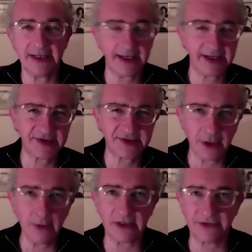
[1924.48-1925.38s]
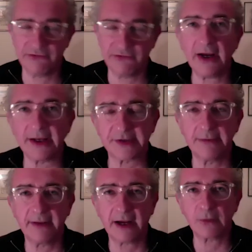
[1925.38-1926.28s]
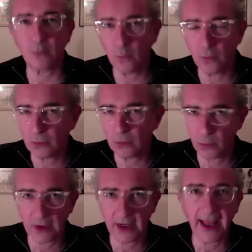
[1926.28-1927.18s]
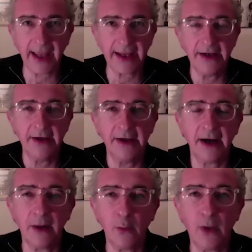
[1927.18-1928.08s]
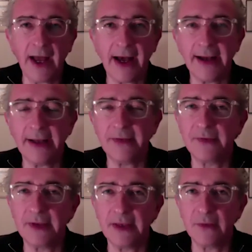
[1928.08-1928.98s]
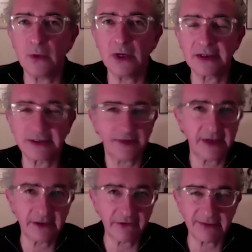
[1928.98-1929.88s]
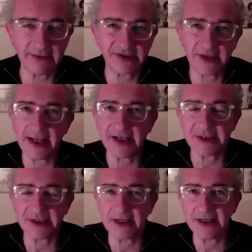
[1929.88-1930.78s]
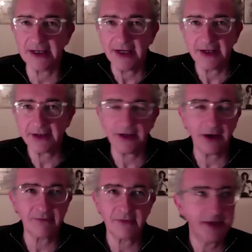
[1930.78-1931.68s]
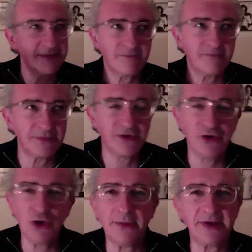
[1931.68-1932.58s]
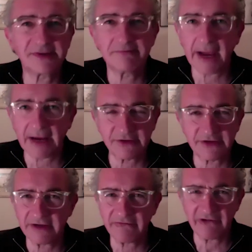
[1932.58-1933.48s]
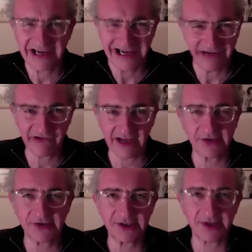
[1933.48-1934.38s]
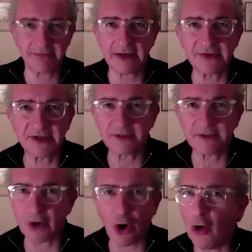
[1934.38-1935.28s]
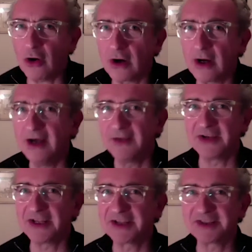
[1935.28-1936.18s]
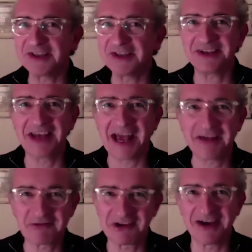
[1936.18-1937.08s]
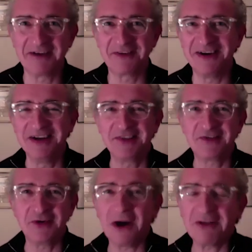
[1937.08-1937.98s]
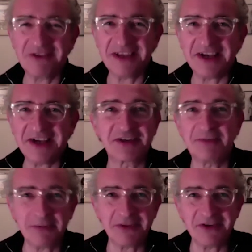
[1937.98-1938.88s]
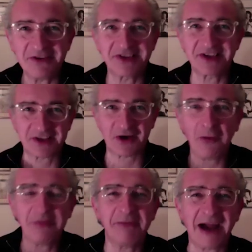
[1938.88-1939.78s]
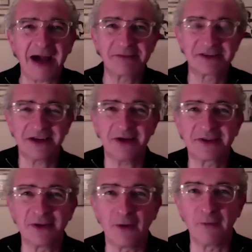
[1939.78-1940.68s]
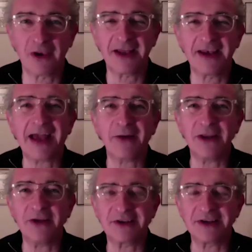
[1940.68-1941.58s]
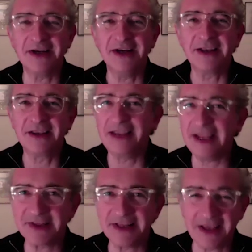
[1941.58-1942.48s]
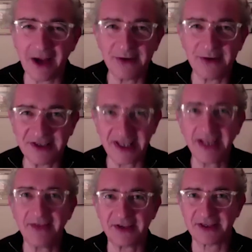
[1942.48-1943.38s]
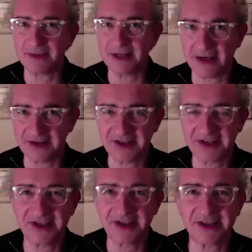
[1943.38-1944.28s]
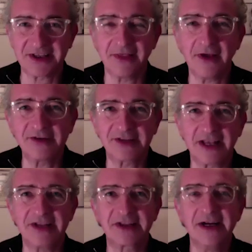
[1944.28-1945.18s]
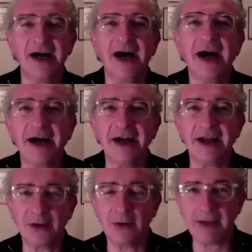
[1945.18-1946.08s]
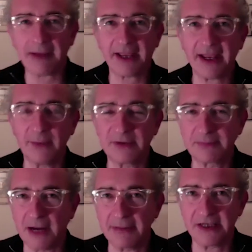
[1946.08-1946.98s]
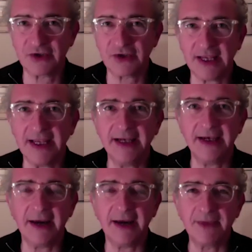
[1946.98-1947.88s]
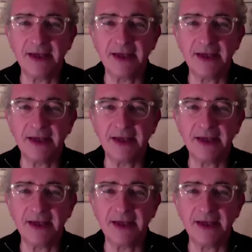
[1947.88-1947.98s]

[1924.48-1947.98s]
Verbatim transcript: getting so much right about what lay uh, where in, in the world, and then great mistakes and, and you know, dubious mountain ra ranges, the mountains of Kong that existed in Africa for two hundred years, because people used to just copy maps, you know, it's not, not like now where you can easily go and see that something doesn't exist. In those days, uh, you know, a map kit was published in um,